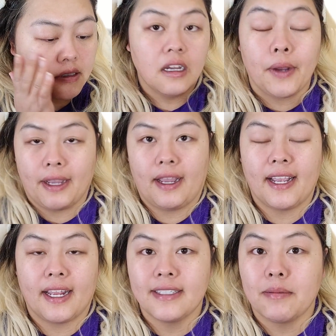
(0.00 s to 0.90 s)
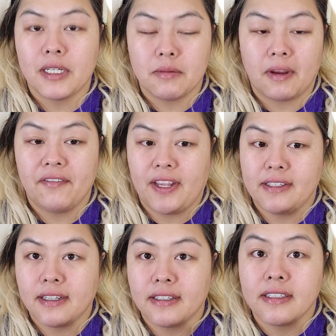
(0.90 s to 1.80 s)
Okay, I gotta stop touching my
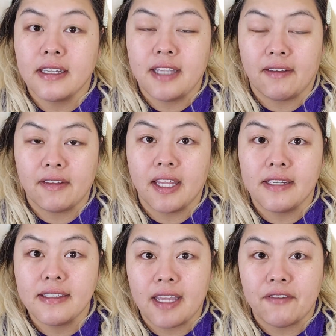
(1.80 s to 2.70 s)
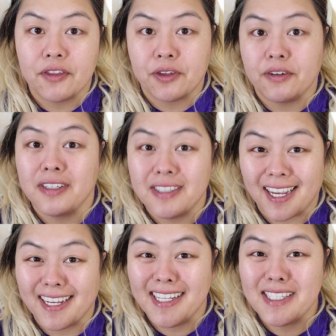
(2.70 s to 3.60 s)
face because it says I have to let it set for 30
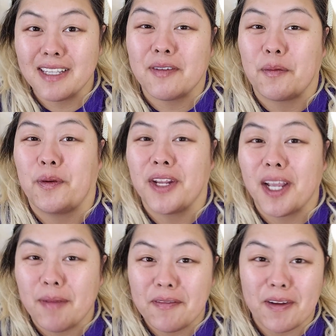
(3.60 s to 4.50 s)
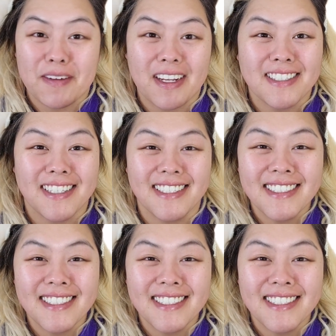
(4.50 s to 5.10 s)
seconds before putting on my foundation.